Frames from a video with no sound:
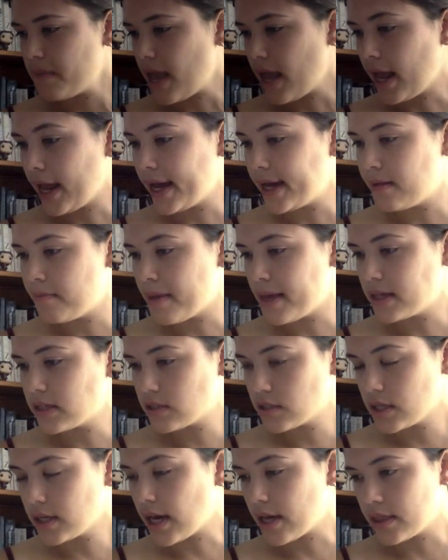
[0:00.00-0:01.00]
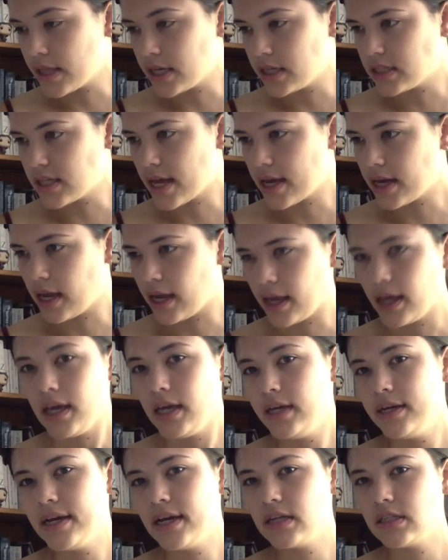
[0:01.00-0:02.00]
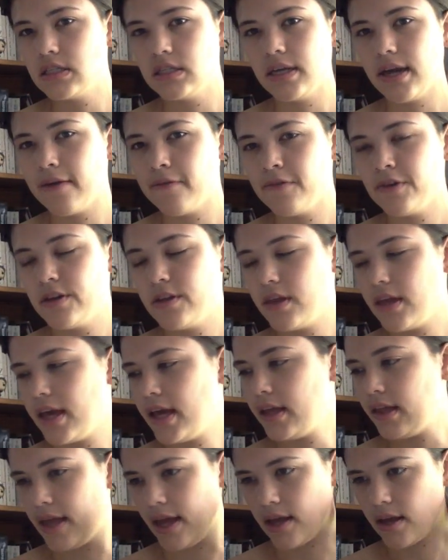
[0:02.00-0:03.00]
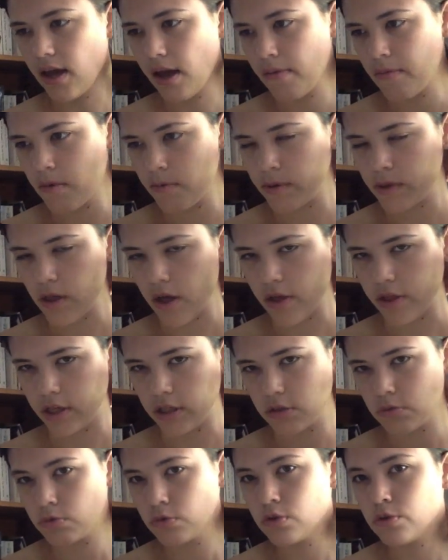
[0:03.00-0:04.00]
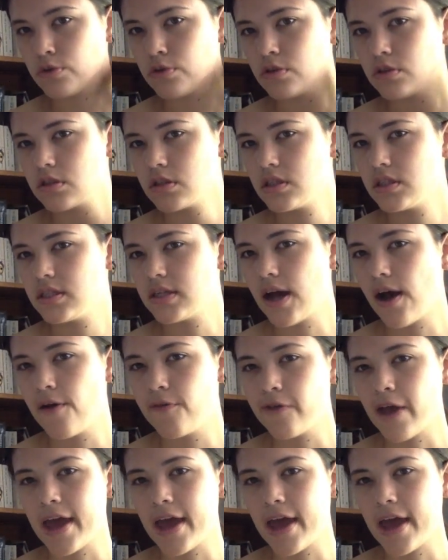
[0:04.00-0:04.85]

and they set an edict and everything, like come up with all these rules and stuff,